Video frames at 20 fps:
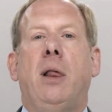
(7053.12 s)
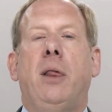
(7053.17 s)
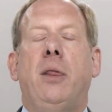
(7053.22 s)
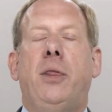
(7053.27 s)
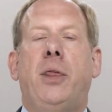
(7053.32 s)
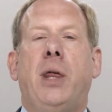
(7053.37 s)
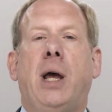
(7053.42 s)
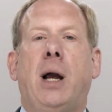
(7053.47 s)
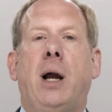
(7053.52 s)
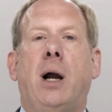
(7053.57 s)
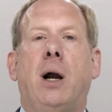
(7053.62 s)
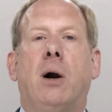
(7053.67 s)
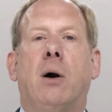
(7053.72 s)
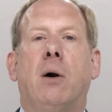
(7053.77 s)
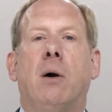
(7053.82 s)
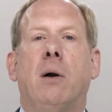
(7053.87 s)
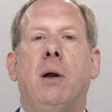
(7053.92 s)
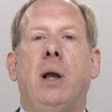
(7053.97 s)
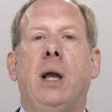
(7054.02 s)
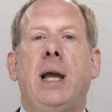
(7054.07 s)

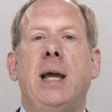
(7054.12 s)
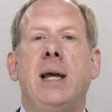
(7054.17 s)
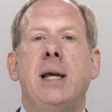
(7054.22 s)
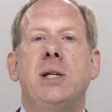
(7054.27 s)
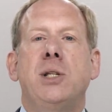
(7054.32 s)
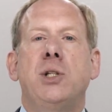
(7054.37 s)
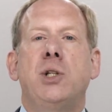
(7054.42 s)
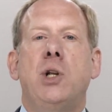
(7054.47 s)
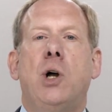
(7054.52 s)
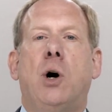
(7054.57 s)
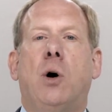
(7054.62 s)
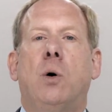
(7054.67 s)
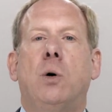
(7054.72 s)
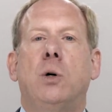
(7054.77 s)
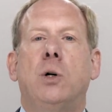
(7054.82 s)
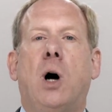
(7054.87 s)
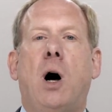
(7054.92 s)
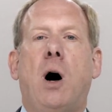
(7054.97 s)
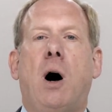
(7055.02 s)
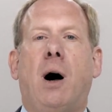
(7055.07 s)
there is no
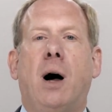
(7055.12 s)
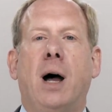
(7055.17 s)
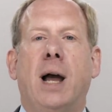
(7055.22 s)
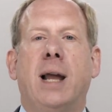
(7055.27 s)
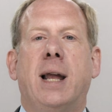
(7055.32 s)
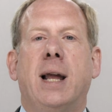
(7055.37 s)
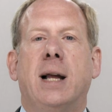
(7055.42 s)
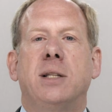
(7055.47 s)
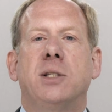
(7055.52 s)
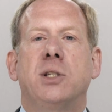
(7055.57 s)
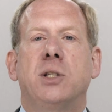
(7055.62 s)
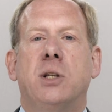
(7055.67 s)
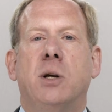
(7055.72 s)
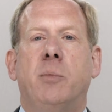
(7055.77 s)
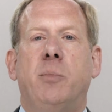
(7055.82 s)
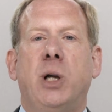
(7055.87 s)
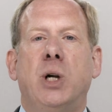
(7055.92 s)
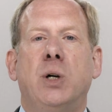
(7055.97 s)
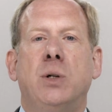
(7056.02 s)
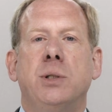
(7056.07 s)
law against
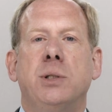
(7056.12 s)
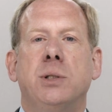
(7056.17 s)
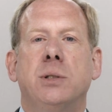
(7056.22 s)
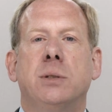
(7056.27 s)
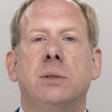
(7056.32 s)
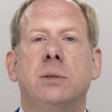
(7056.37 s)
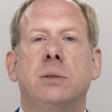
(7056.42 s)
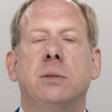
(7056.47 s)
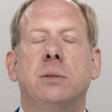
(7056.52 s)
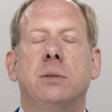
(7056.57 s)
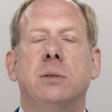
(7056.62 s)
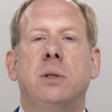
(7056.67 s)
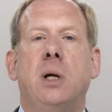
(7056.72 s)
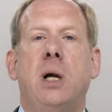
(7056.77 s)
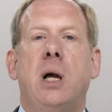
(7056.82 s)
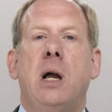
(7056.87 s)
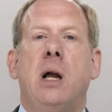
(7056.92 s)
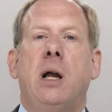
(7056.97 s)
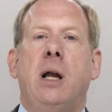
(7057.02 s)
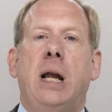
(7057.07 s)
abuse.
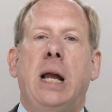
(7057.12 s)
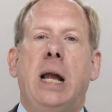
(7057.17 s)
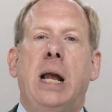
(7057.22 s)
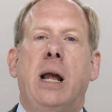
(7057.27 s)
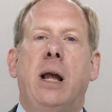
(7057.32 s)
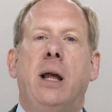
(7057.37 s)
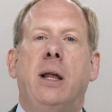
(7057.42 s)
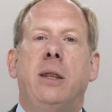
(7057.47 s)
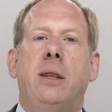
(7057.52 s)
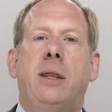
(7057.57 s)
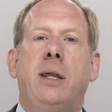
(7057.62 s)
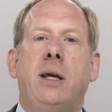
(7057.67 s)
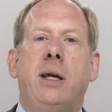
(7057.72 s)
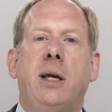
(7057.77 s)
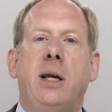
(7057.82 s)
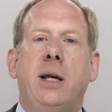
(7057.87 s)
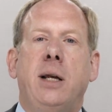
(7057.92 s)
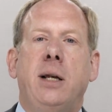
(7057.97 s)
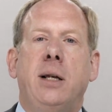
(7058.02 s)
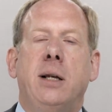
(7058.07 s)

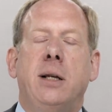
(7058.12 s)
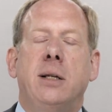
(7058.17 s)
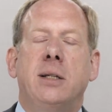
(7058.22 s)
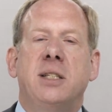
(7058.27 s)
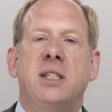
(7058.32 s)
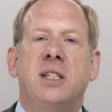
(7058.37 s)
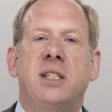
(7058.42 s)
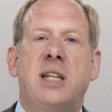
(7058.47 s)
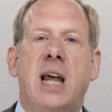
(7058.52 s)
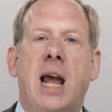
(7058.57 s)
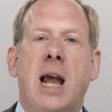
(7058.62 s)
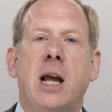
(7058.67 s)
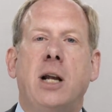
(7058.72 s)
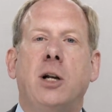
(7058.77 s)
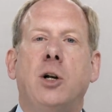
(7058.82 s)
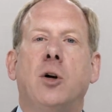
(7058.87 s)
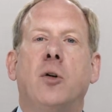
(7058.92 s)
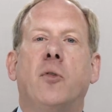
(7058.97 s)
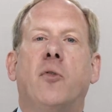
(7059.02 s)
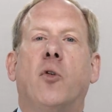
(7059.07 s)
The
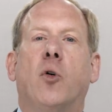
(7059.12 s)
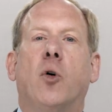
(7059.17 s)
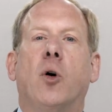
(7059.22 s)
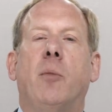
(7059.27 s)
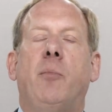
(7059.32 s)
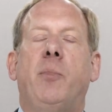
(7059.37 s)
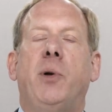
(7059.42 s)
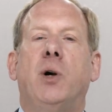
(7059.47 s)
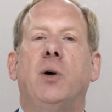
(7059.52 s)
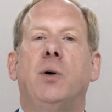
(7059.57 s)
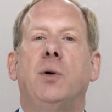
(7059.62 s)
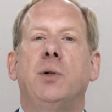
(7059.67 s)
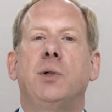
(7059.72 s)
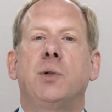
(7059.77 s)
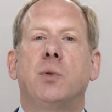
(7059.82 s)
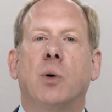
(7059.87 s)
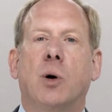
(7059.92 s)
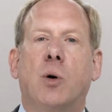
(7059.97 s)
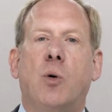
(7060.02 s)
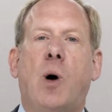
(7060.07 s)
standard for
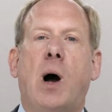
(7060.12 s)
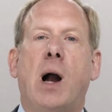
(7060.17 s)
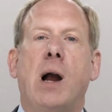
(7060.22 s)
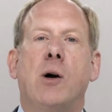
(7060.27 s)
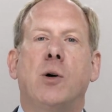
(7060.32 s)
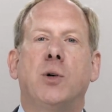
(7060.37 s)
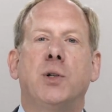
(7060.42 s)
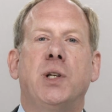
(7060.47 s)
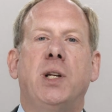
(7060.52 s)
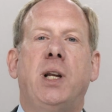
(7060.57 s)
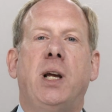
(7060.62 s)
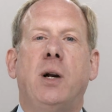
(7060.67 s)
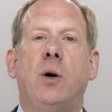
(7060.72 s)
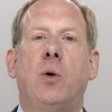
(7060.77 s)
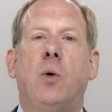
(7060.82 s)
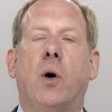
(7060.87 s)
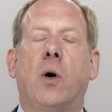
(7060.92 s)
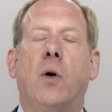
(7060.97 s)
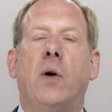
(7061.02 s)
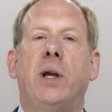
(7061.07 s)
abuse requires an
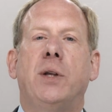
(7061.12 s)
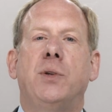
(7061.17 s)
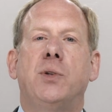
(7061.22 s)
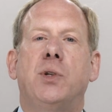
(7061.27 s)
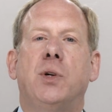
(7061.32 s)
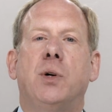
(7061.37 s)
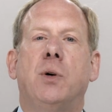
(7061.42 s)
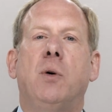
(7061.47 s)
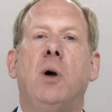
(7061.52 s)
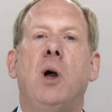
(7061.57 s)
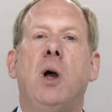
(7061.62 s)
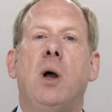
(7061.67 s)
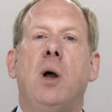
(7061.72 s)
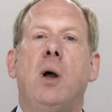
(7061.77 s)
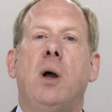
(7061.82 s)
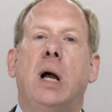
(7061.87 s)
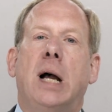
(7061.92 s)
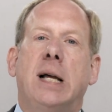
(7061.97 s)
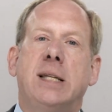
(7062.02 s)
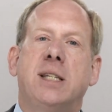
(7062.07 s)
inquiry into
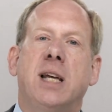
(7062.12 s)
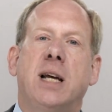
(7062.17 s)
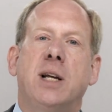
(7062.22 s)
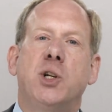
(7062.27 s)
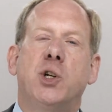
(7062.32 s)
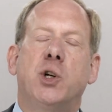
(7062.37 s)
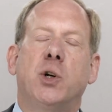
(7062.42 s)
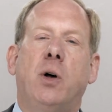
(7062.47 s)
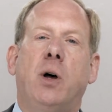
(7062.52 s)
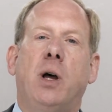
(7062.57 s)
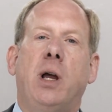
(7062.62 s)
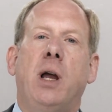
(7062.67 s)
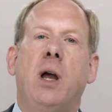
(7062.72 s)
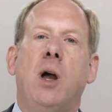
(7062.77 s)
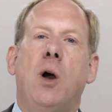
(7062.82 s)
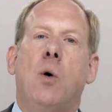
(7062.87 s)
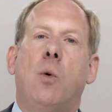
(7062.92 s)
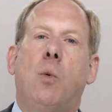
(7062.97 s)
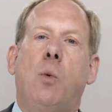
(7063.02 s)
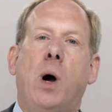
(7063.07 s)
essentially
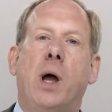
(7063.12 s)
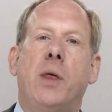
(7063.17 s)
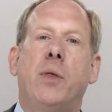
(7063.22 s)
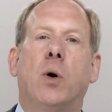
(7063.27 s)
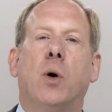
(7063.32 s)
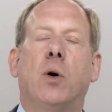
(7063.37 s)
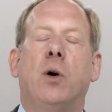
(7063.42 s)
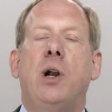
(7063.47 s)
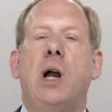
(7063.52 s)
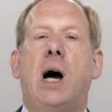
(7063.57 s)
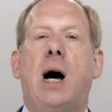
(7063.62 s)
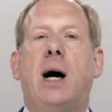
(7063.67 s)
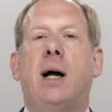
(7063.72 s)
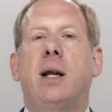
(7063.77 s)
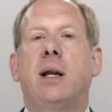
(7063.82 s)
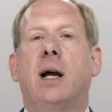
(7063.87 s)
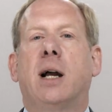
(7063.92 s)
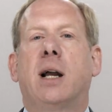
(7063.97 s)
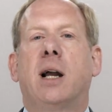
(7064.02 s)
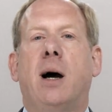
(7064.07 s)
whether or
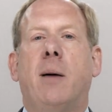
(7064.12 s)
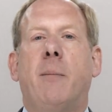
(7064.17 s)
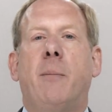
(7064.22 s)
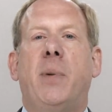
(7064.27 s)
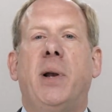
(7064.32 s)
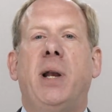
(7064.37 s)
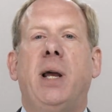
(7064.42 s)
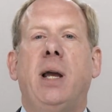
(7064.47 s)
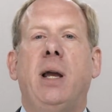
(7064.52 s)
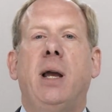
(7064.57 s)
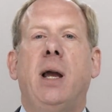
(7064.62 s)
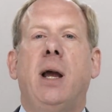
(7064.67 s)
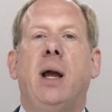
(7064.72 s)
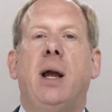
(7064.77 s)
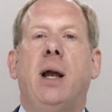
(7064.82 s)
not a company